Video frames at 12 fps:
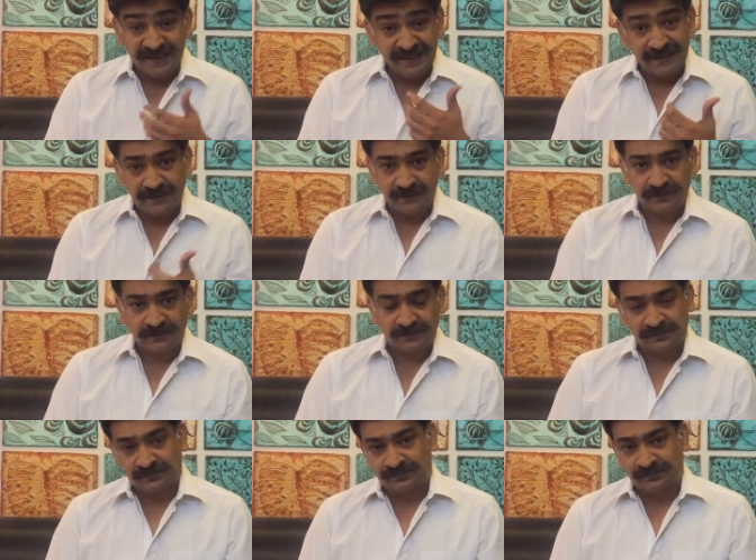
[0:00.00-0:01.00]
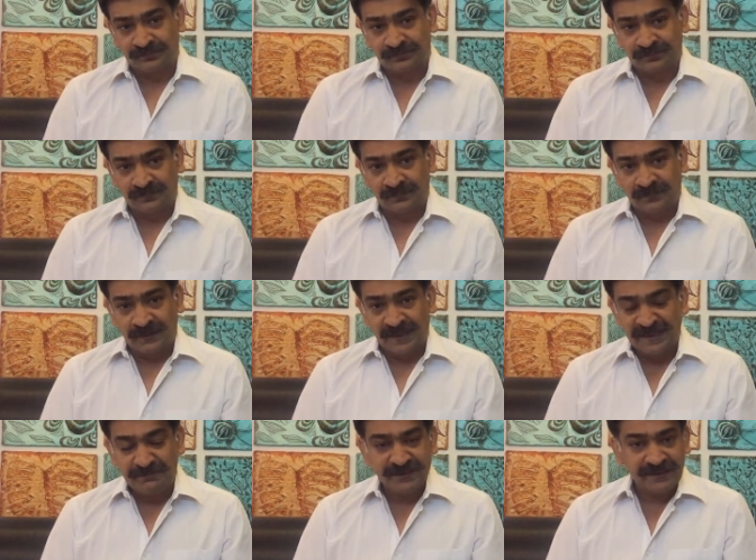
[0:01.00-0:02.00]
healed
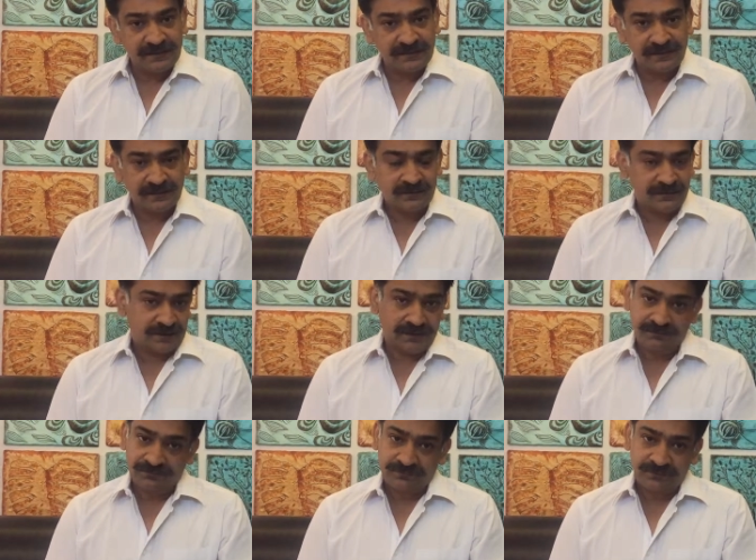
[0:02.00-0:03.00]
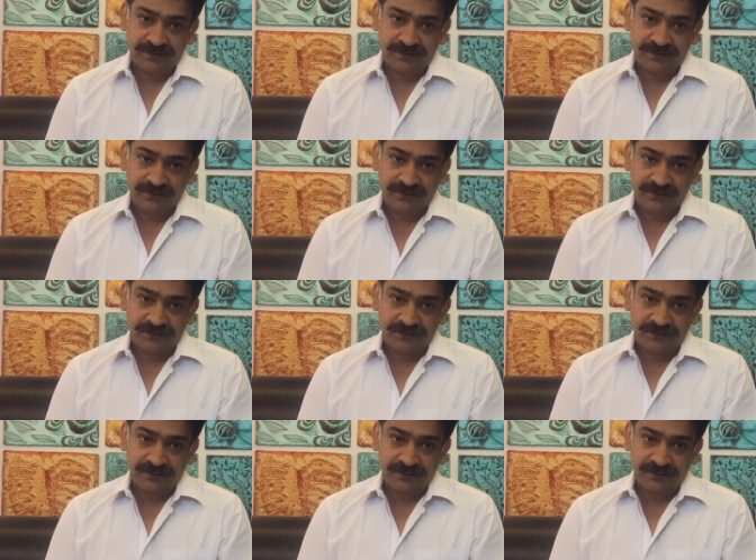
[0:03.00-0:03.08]
eliminated if